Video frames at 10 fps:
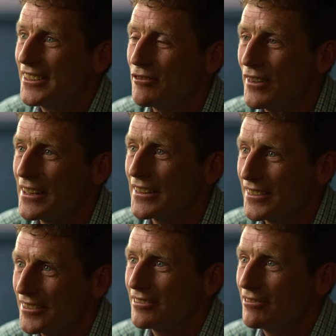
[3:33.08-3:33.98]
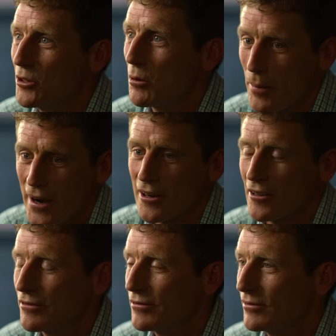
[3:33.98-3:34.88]
You felt you were part
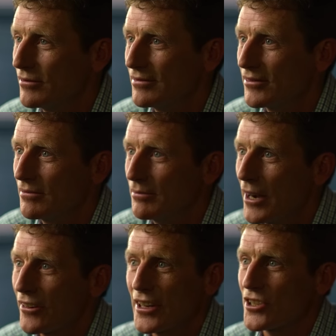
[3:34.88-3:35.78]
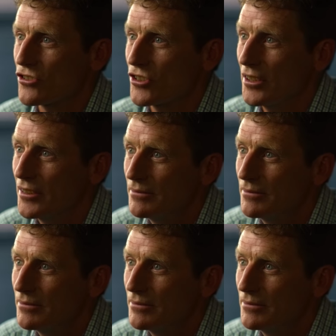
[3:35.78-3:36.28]
of, part of history.